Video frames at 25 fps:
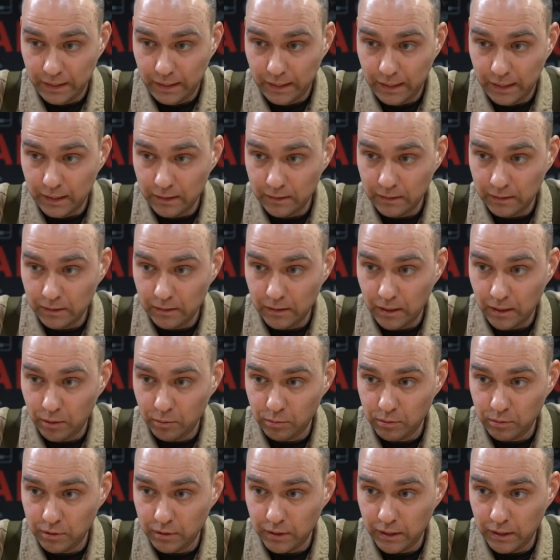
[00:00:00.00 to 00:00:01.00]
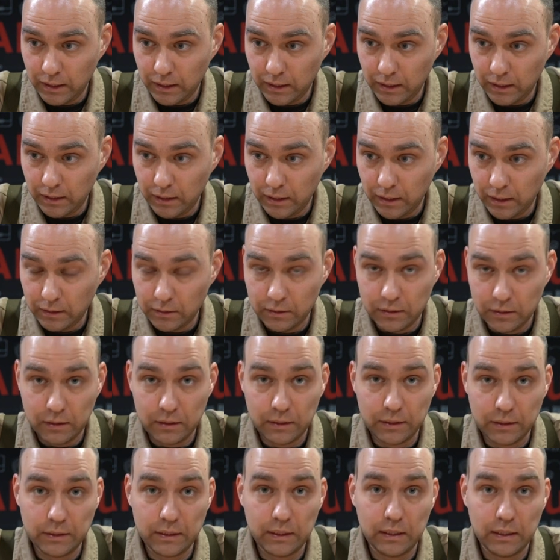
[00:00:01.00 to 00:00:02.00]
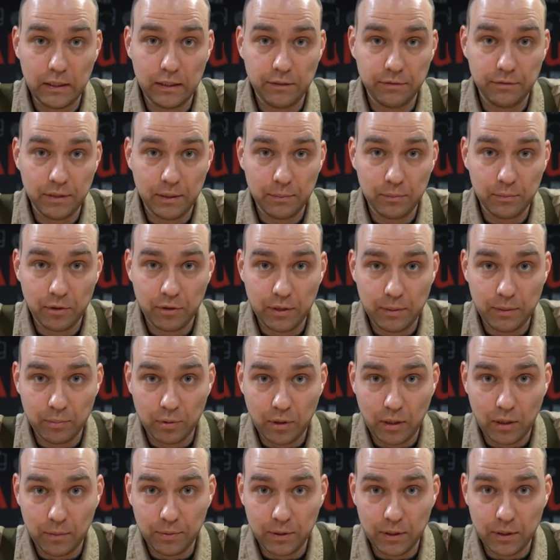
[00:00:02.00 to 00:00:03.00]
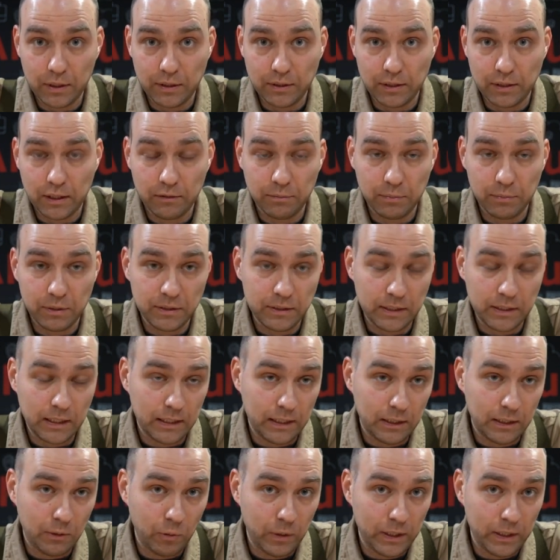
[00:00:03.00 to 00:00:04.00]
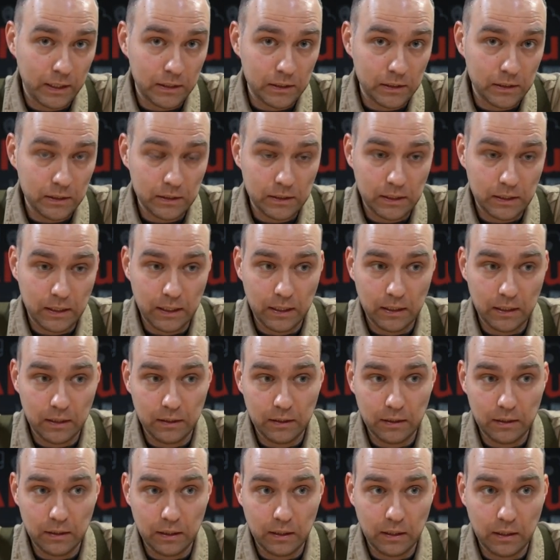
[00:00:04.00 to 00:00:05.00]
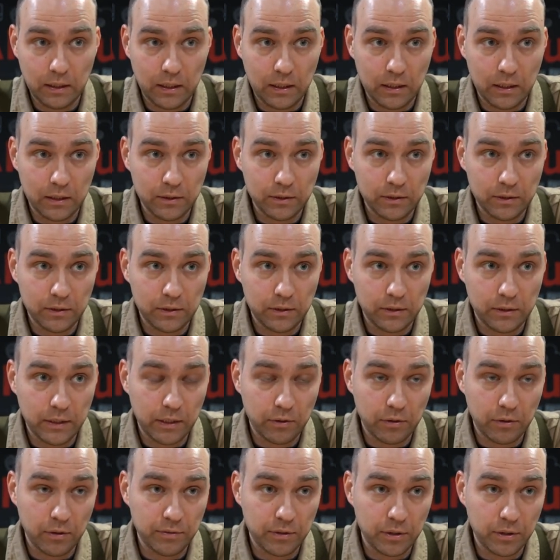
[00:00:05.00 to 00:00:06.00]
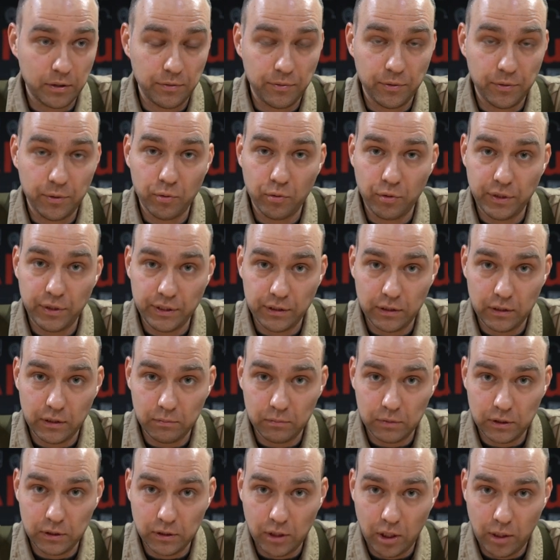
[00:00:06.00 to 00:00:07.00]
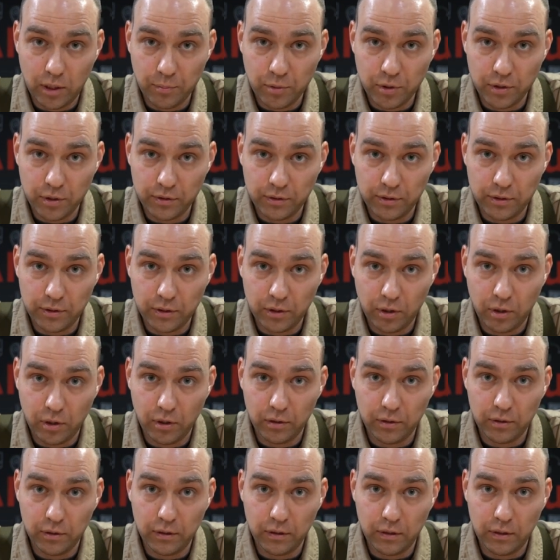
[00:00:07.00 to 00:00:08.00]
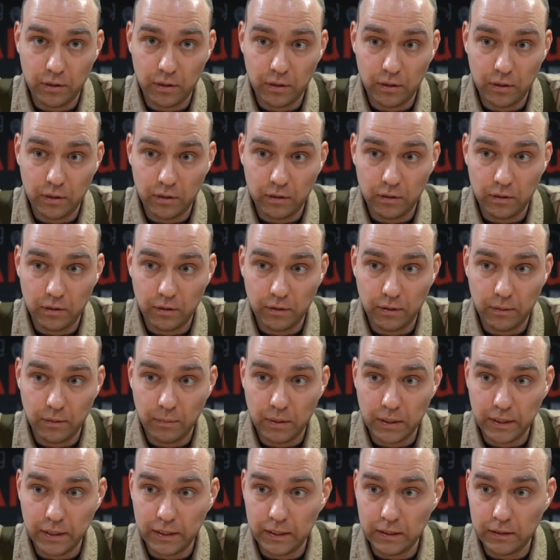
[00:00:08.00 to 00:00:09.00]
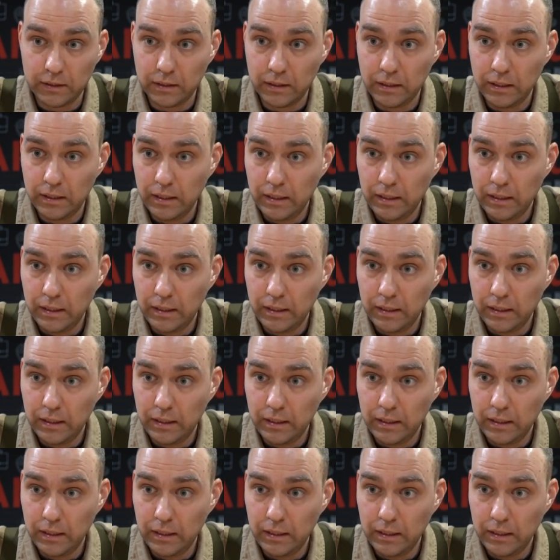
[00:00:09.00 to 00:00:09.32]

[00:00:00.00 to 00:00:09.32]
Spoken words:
And I would say that statistically February properties have been selling well, and the cars, there are very few reasonable options on the market.